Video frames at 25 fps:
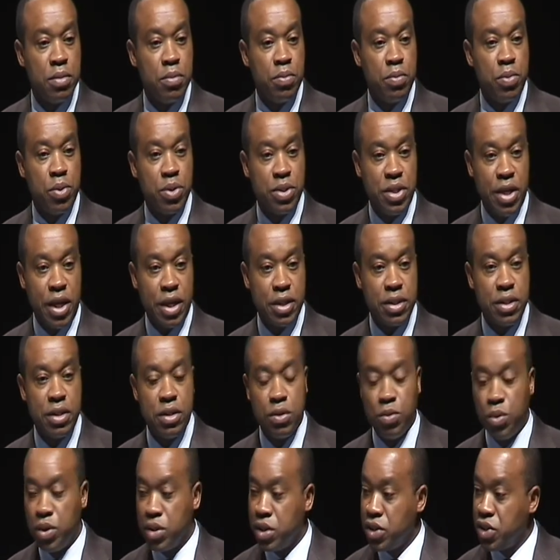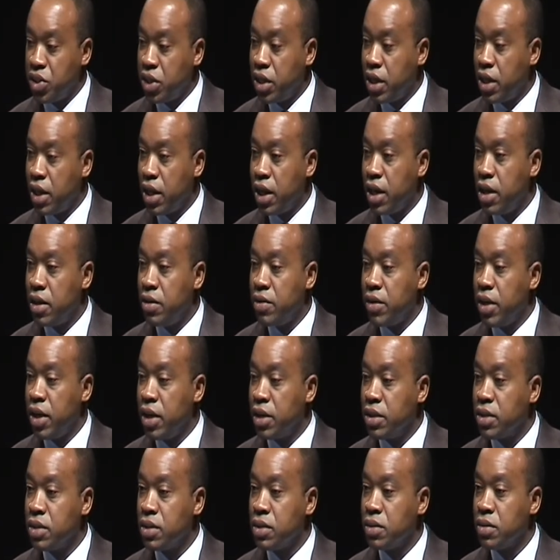protecting the watershed
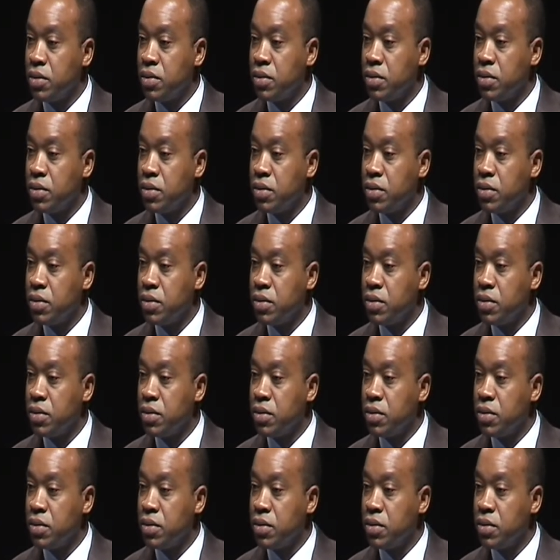areas,